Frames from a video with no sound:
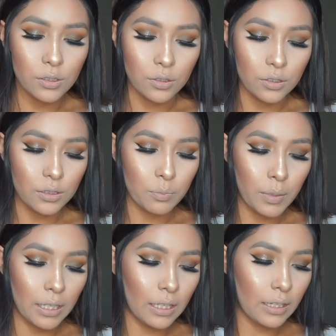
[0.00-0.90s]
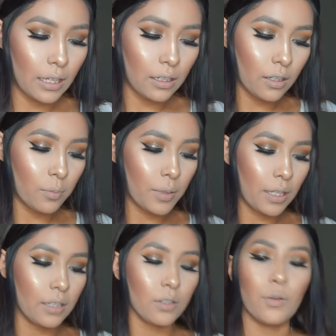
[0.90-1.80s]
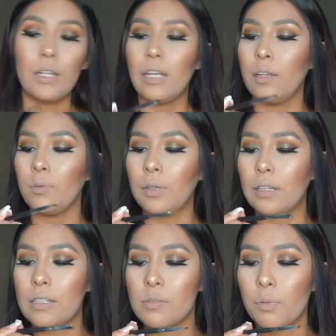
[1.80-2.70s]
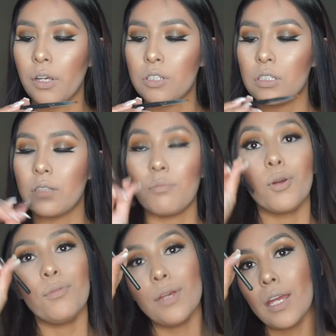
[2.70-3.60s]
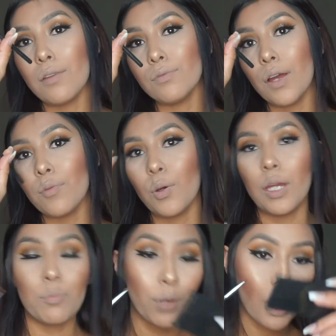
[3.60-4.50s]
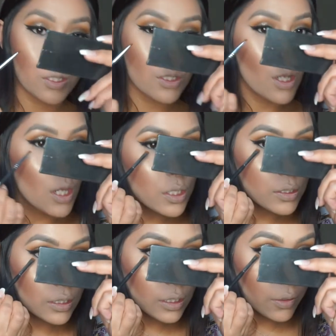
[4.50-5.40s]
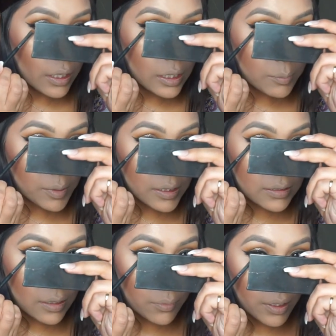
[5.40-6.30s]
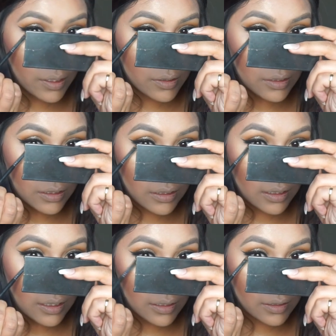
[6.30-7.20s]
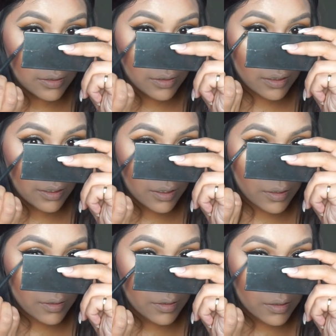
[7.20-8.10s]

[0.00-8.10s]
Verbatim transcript: So just picking that up and going in with this brush. It's a Morphe M508 brush. Just going to go ahead and place that right underneath the eyeliner there.